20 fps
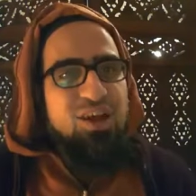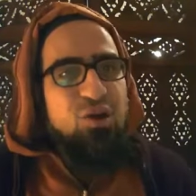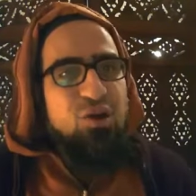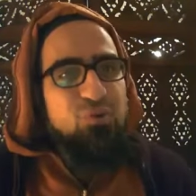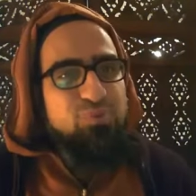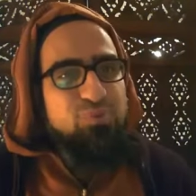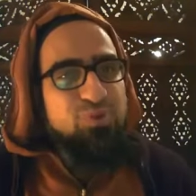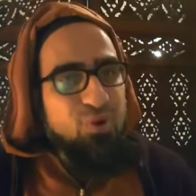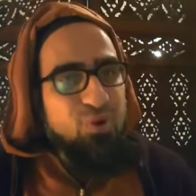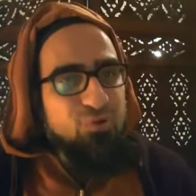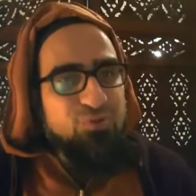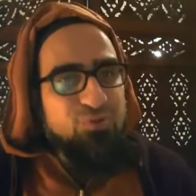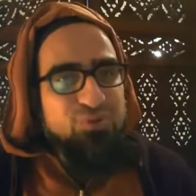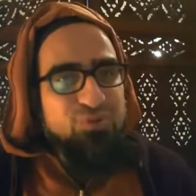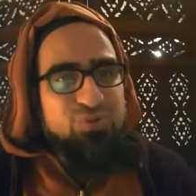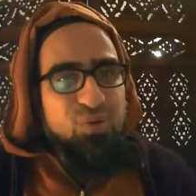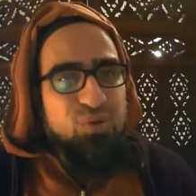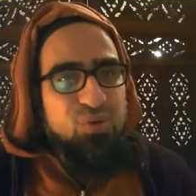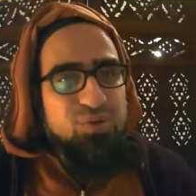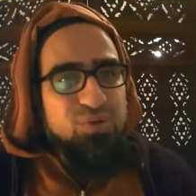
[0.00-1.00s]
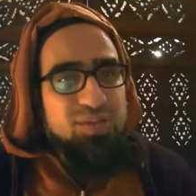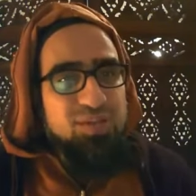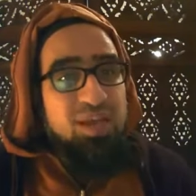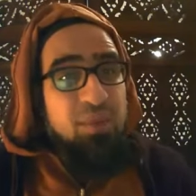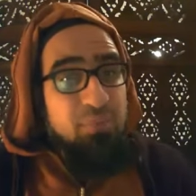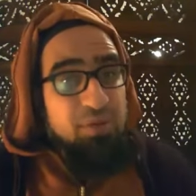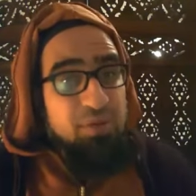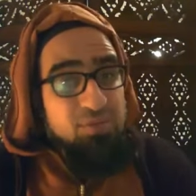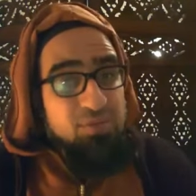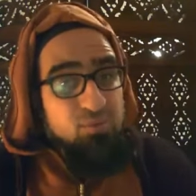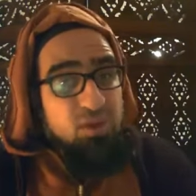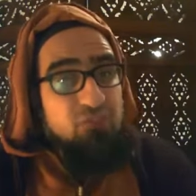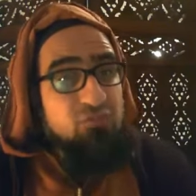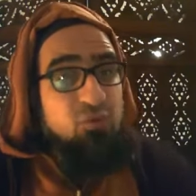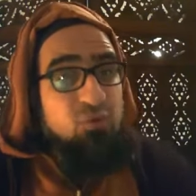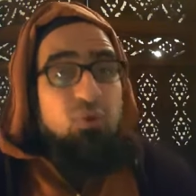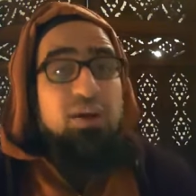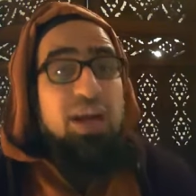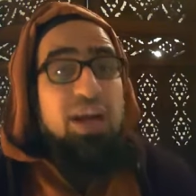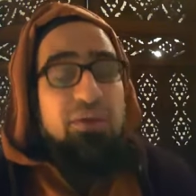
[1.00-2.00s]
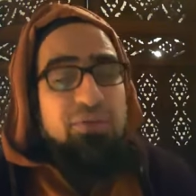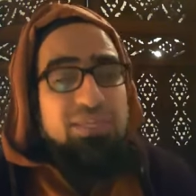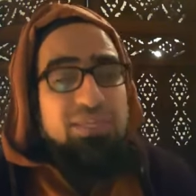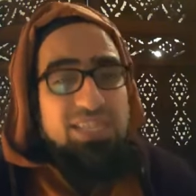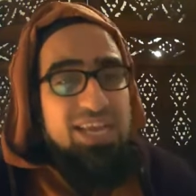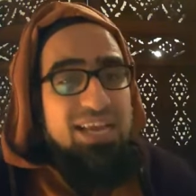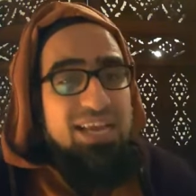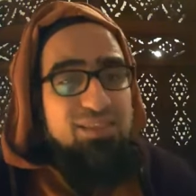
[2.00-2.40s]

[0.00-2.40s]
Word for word: i would be overjoyed because we have no guarantee